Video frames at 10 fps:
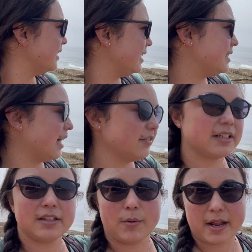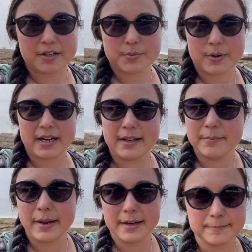And definitely the water's pretty,
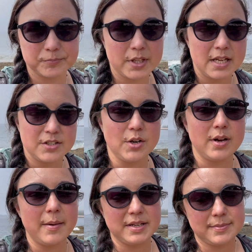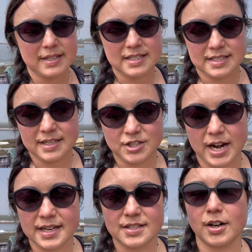but don't come expecting to see
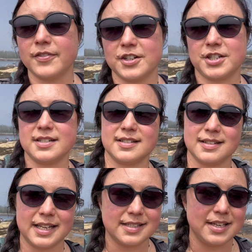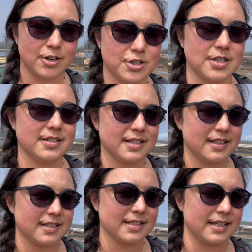giant starfish and sea urchins and
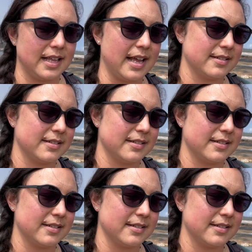things like that.